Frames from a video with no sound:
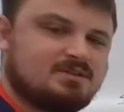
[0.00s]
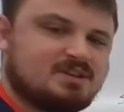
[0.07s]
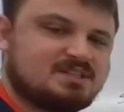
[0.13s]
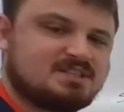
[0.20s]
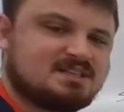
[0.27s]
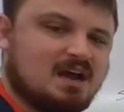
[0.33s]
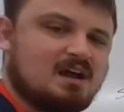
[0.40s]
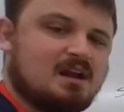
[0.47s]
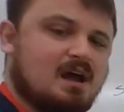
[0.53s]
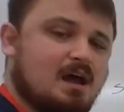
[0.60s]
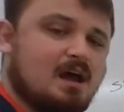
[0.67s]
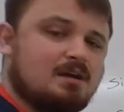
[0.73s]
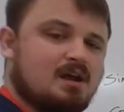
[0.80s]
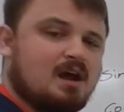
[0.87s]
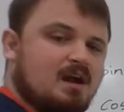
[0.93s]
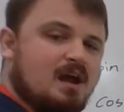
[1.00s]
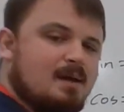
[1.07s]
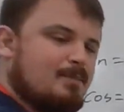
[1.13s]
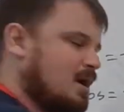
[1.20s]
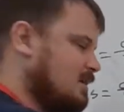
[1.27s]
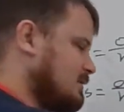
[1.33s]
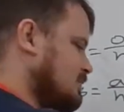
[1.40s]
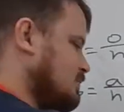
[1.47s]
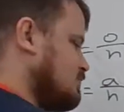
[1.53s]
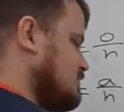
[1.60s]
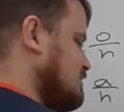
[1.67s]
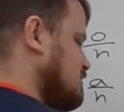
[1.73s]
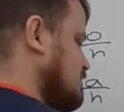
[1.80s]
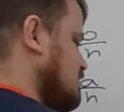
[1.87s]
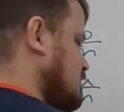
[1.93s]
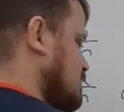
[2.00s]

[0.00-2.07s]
that's not a hypotenuse.